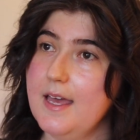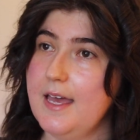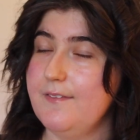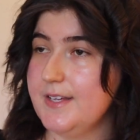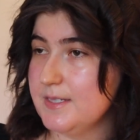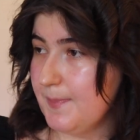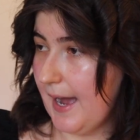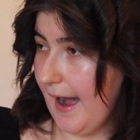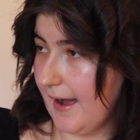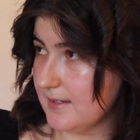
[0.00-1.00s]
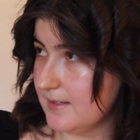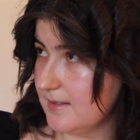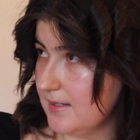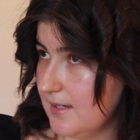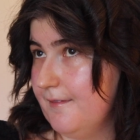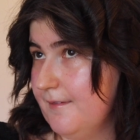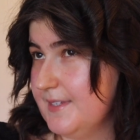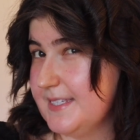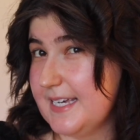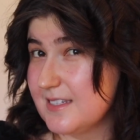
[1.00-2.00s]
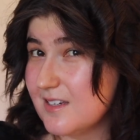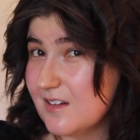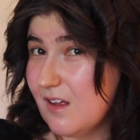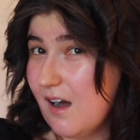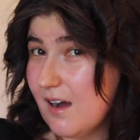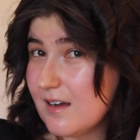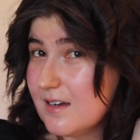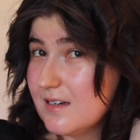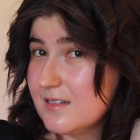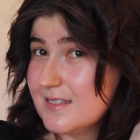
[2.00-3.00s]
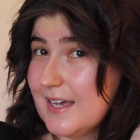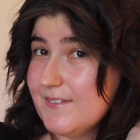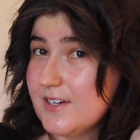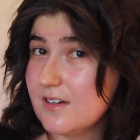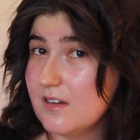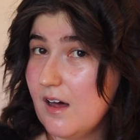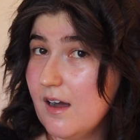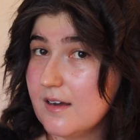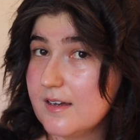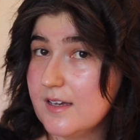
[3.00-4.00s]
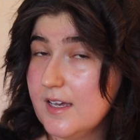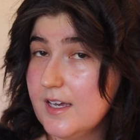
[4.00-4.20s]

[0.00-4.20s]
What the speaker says: if it's past 6 o'clock, 7 o'clock,